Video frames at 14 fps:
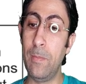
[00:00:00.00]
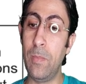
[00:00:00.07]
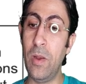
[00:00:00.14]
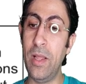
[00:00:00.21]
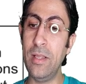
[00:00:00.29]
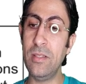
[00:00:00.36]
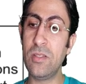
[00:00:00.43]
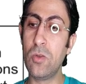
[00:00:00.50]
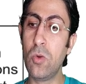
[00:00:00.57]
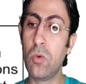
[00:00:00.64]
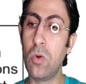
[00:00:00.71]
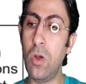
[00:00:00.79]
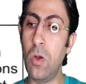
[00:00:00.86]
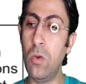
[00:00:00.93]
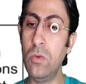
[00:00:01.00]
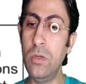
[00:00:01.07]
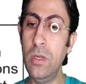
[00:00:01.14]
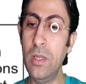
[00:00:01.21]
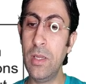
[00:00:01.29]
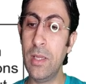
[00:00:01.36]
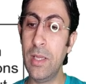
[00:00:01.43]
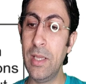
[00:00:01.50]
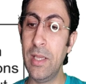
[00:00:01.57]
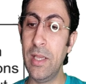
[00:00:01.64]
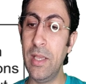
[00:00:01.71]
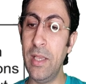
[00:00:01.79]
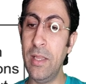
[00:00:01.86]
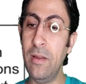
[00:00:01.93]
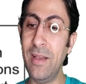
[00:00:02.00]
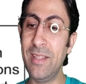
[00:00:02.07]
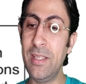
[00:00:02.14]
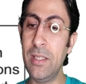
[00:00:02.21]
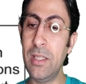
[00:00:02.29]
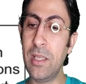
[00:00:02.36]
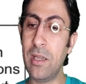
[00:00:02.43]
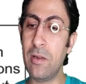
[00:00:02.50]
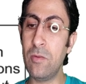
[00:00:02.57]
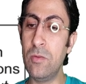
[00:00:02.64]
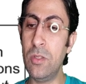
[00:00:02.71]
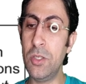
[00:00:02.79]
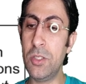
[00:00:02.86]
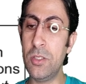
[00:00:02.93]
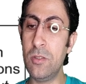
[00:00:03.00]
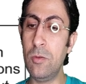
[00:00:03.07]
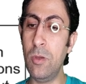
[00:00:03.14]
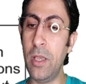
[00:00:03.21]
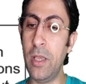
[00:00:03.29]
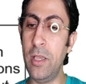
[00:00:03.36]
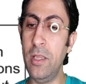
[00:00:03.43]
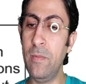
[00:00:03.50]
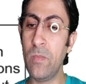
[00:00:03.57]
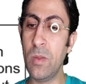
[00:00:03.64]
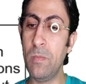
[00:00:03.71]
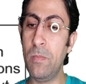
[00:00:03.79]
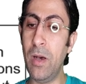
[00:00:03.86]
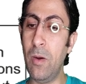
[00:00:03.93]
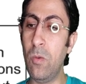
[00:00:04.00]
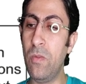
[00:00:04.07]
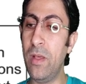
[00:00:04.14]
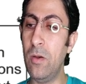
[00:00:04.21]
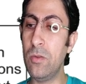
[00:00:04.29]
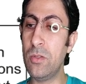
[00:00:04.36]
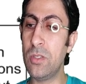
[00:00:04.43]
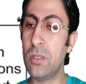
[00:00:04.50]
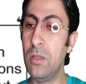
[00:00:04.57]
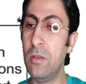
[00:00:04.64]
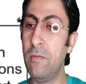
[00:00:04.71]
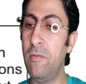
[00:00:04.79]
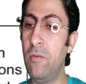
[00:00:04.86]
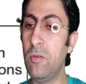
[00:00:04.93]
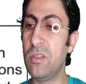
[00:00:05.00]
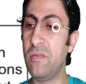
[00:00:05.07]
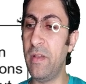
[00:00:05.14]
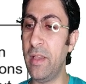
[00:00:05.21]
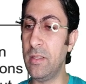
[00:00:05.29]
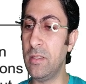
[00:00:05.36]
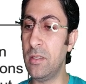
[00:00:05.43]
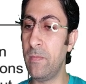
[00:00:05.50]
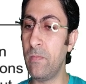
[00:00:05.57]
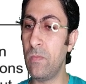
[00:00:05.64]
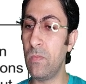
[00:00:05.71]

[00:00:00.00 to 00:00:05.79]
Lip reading: plants grown in identical conditions to A, but without phosphate.